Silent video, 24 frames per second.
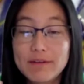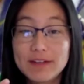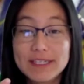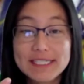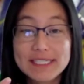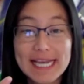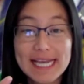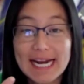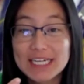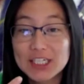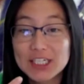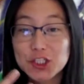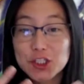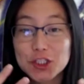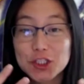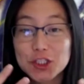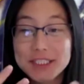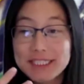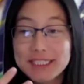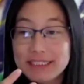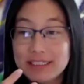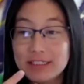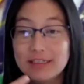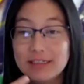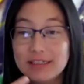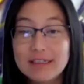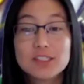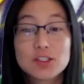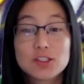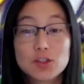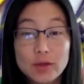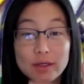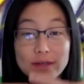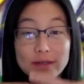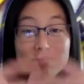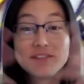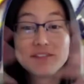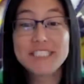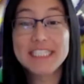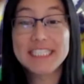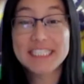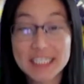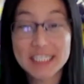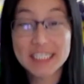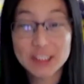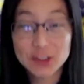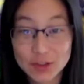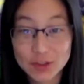actually sort of
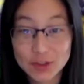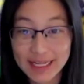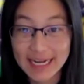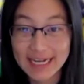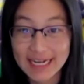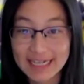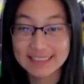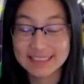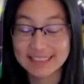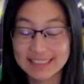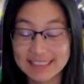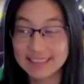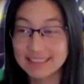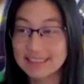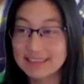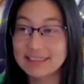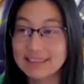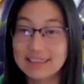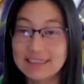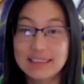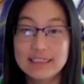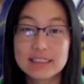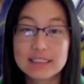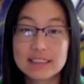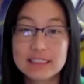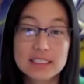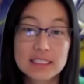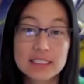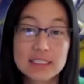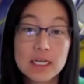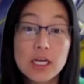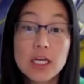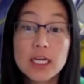decentralized and it's